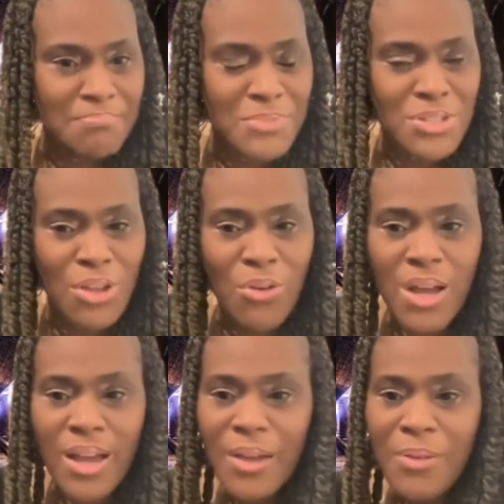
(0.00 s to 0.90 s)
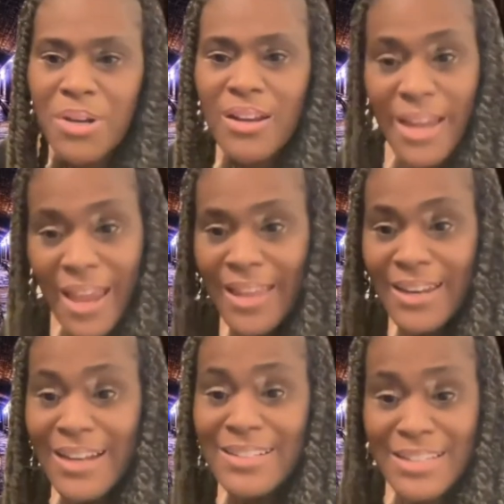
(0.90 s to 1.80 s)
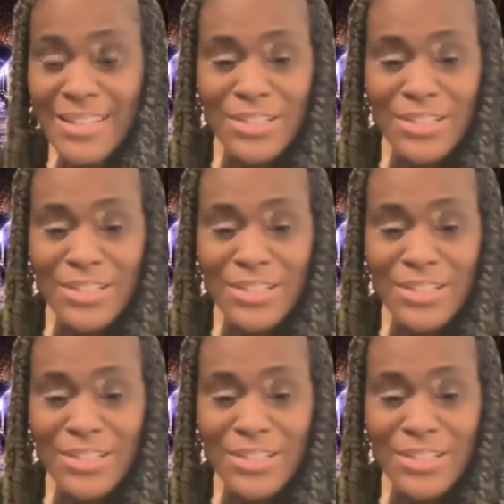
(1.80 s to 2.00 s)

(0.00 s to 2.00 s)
So I went on ahead and I did.